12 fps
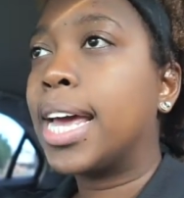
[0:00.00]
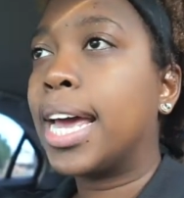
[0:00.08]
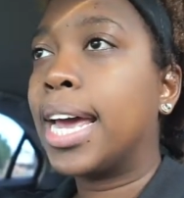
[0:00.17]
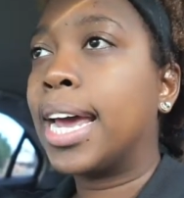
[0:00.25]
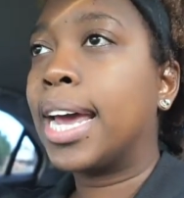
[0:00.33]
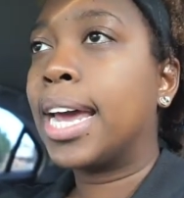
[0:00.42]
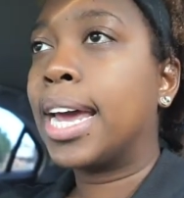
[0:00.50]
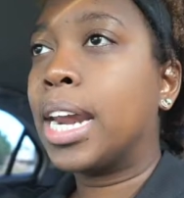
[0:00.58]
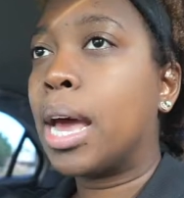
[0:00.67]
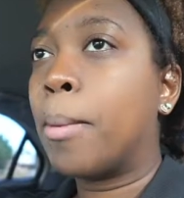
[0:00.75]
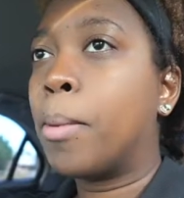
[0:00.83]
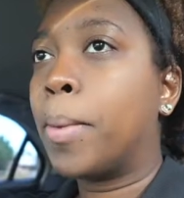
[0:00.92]
and
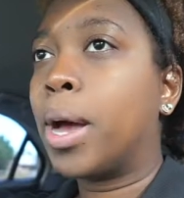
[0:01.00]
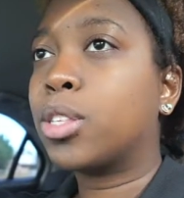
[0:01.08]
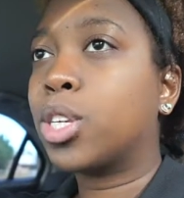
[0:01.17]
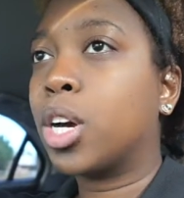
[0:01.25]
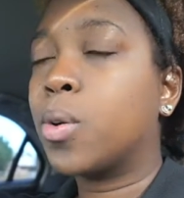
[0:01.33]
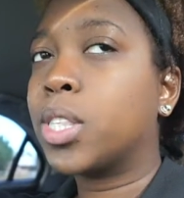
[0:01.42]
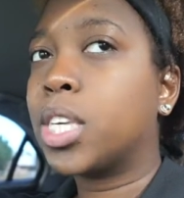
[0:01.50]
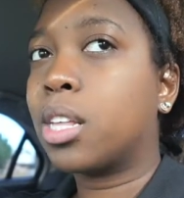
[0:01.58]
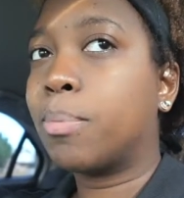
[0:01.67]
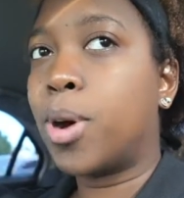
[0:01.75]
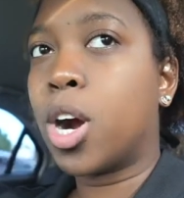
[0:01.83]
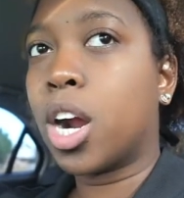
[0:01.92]
I'm about to go into the
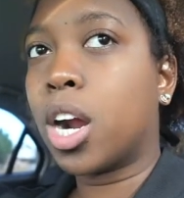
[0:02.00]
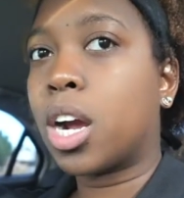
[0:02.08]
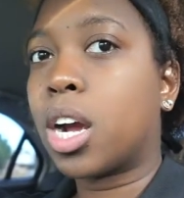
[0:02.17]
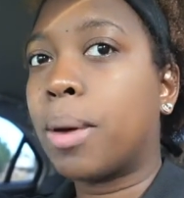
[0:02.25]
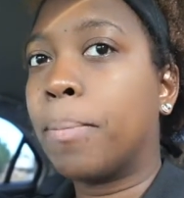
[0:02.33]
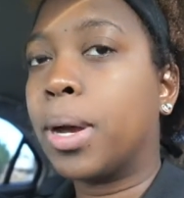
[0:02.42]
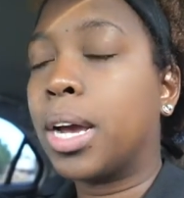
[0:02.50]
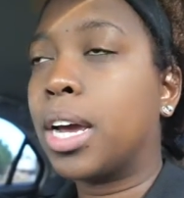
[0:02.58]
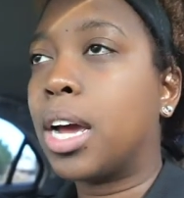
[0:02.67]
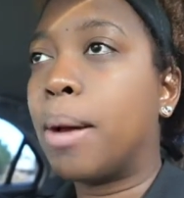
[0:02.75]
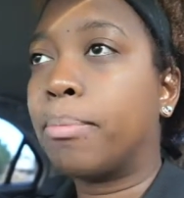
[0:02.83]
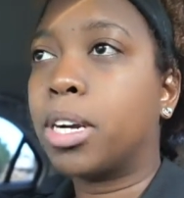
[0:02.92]
park. But
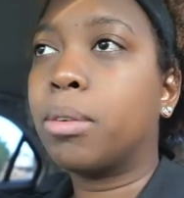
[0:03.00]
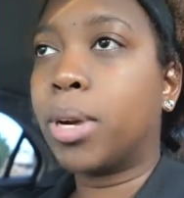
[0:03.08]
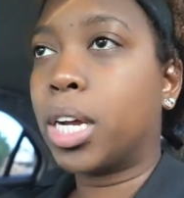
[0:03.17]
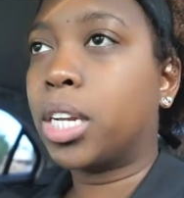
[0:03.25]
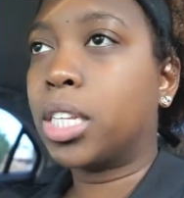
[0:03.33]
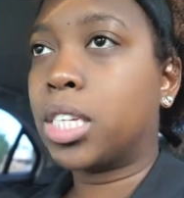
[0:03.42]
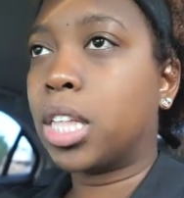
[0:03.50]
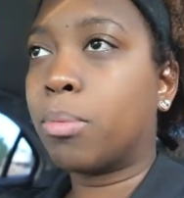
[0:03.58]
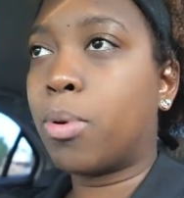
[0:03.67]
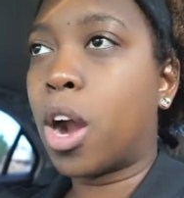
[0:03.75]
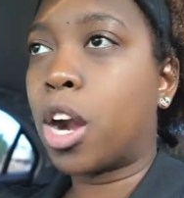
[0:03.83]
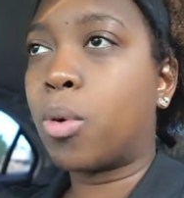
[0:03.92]
I'm gonna bring it into the
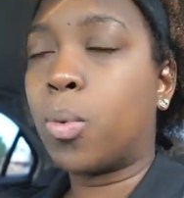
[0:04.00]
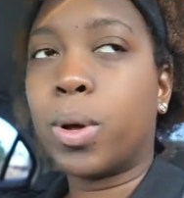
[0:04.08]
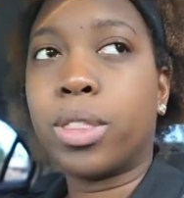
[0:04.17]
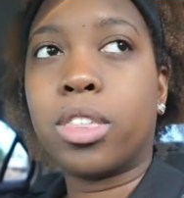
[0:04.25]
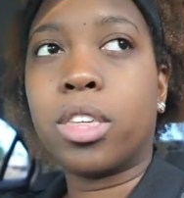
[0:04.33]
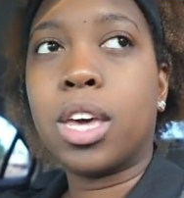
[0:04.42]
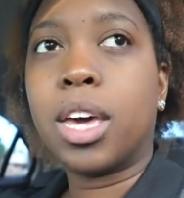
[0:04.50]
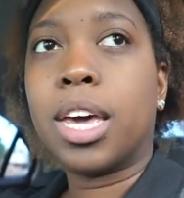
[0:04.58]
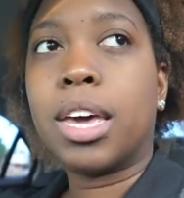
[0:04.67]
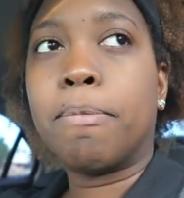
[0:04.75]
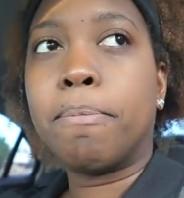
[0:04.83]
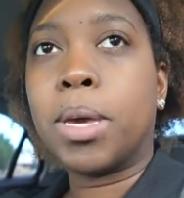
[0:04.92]
park with
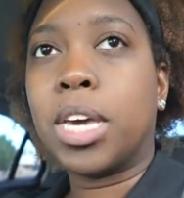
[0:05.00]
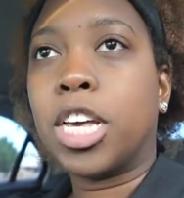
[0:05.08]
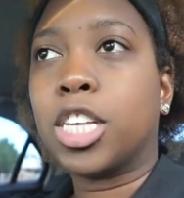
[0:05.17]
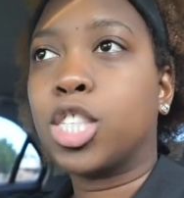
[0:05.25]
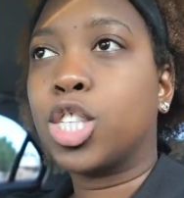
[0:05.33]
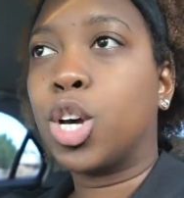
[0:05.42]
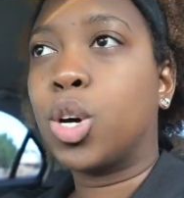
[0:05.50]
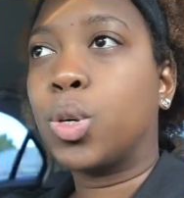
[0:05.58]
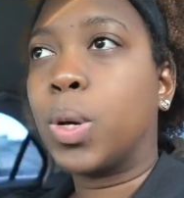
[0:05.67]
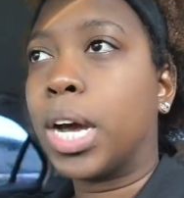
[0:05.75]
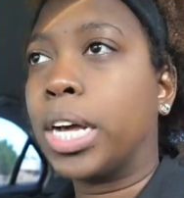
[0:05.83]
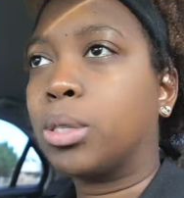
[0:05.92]
me so
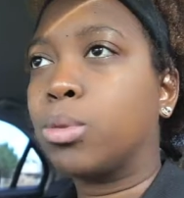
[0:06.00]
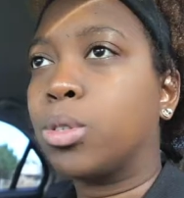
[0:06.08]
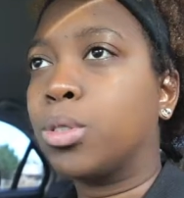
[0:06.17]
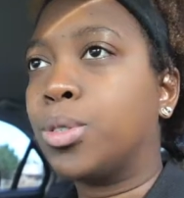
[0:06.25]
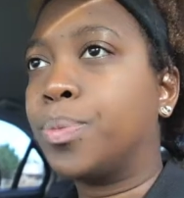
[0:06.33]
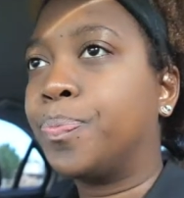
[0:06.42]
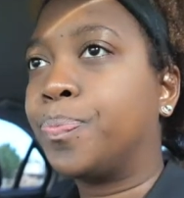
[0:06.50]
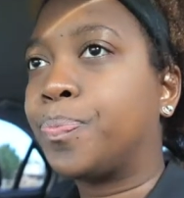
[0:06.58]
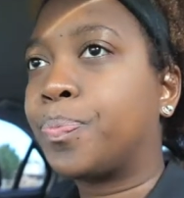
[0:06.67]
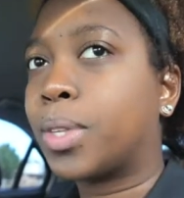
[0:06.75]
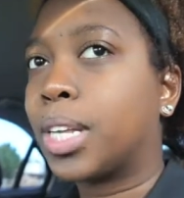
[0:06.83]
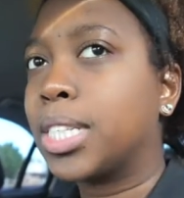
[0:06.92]
you guys will
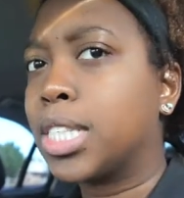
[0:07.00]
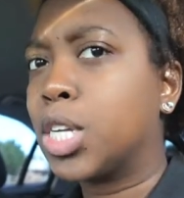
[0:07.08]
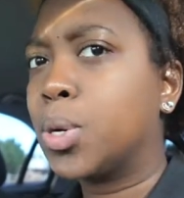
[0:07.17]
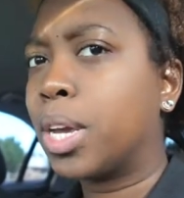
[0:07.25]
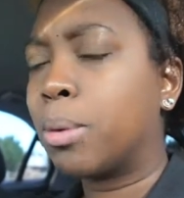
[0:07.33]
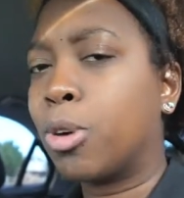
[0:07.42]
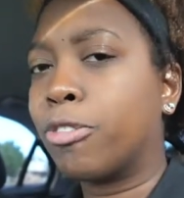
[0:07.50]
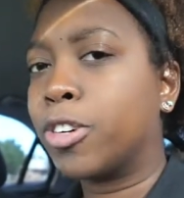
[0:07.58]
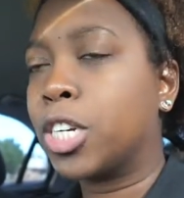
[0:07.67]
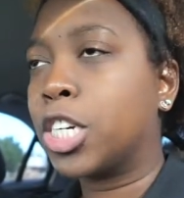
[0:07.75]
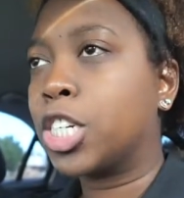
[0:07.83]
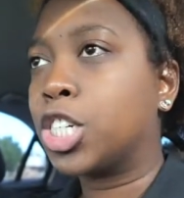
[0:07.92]
still get more
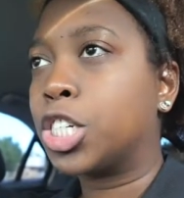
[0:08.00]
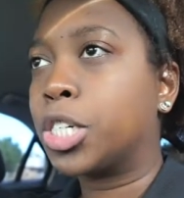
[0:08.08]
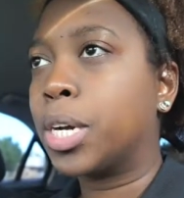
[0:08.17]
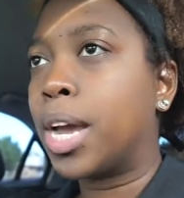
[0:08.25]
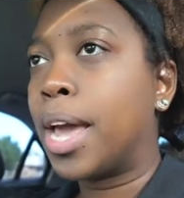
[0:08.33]
footage.